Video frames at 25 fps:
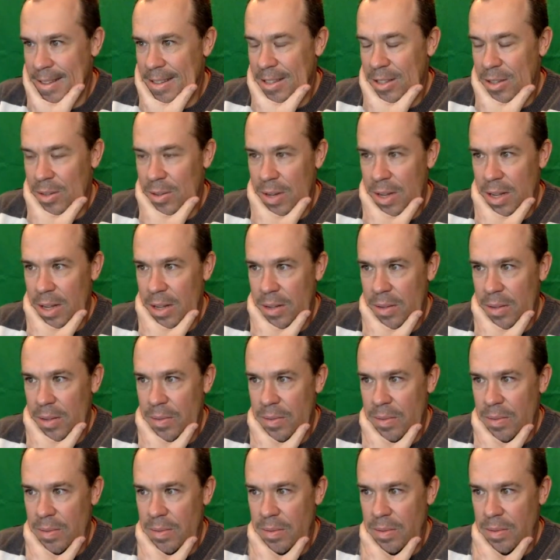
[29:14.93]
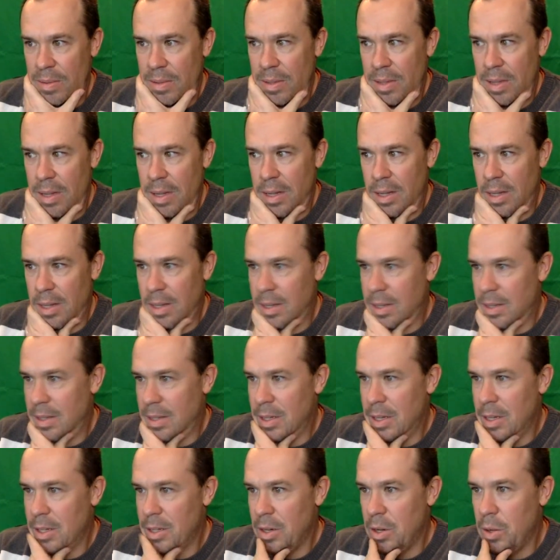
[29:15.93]
now she
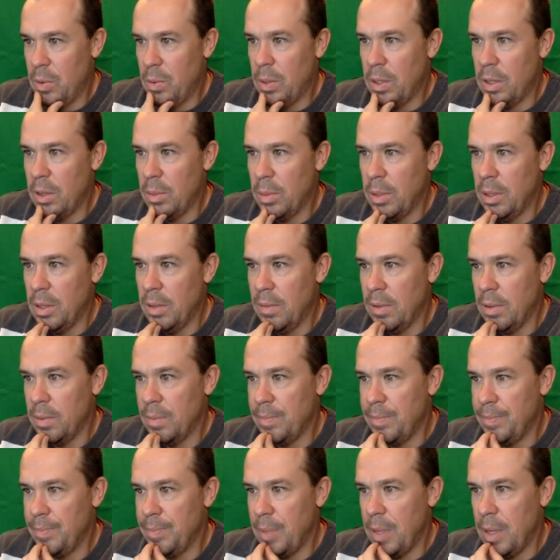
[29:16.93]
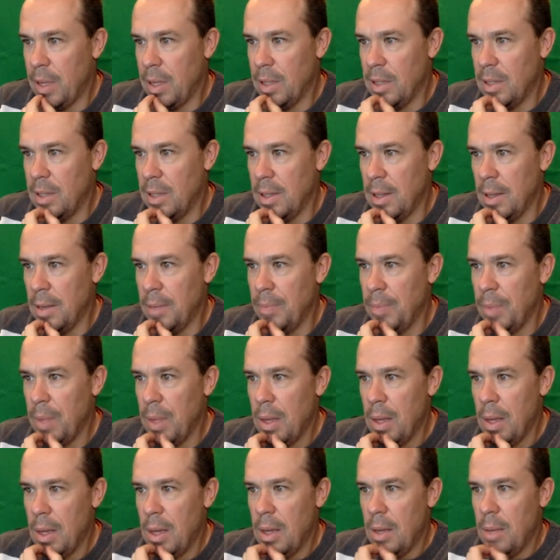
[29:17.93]
doesn't know what to believe in. I could see that.
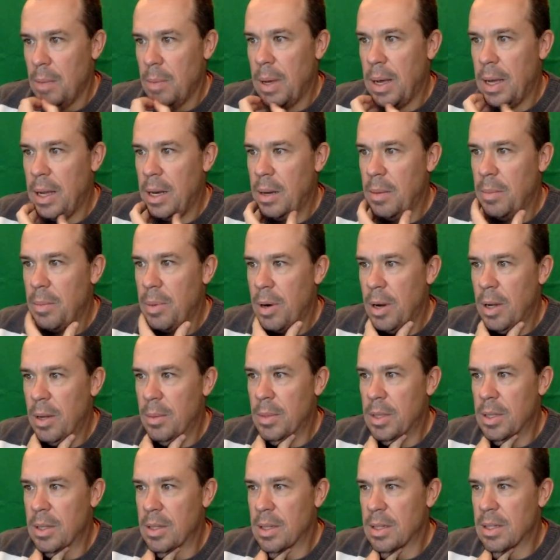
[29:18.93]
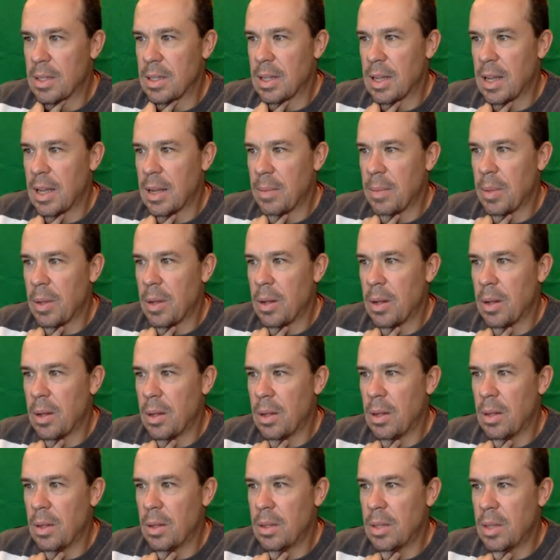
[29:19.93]
Biden promised to stop
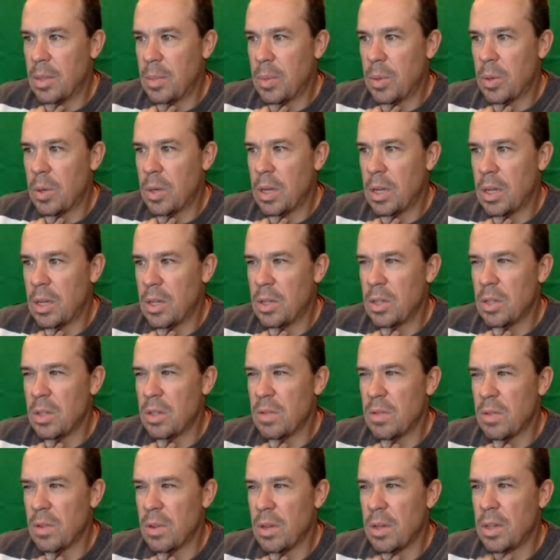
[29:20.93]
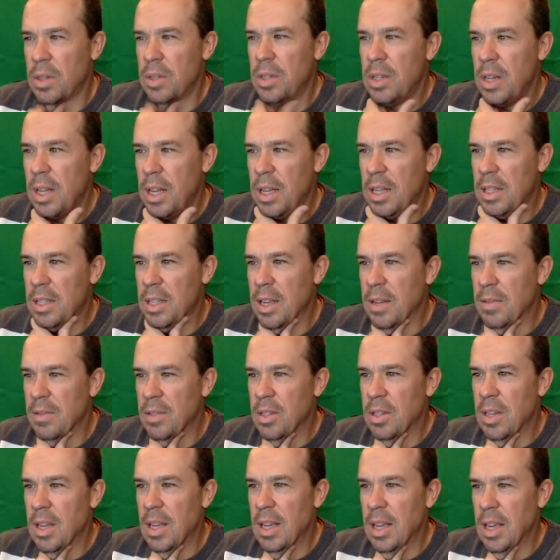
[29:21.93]
all deportations for 100 days after
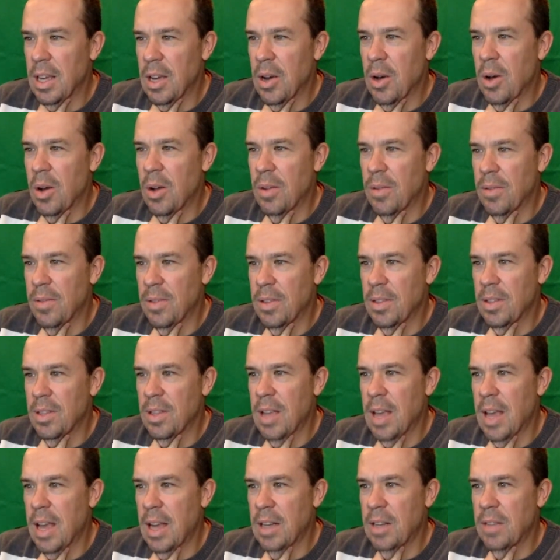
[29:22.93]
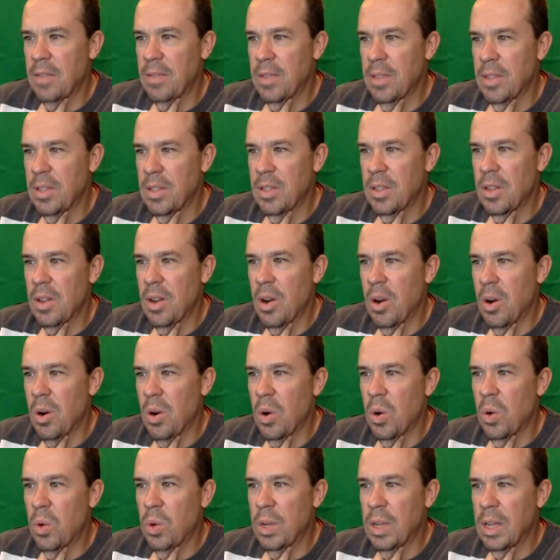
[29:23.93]
taking office. Activists are
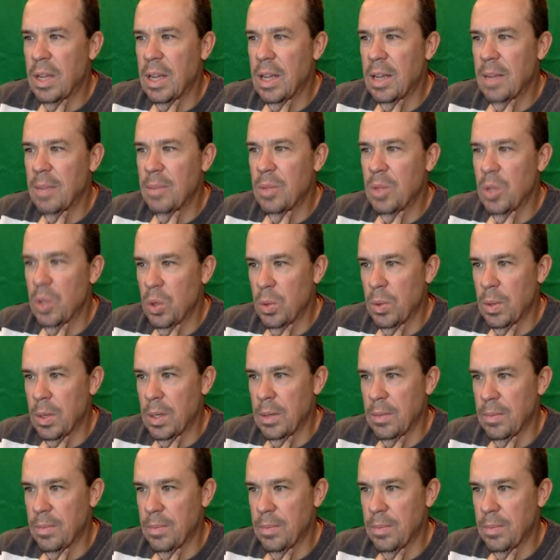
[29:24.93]
holding him to it.